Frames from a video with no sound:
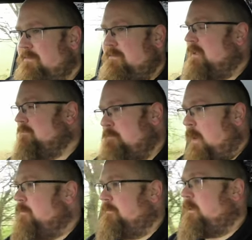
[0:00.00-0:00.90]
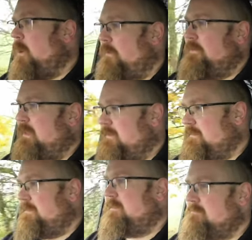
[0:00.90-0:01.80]
they've both got
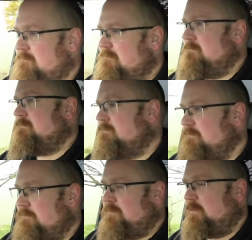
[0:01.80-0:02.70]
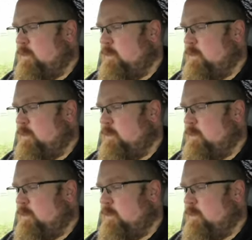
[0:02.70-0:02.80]
this just